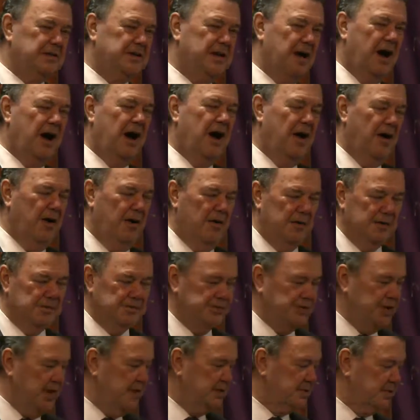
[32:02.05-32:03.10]
call
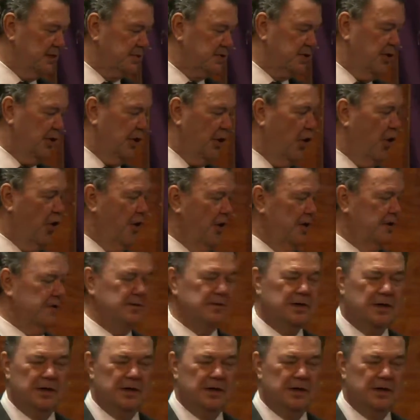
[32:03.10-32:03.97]
Jesus Lord,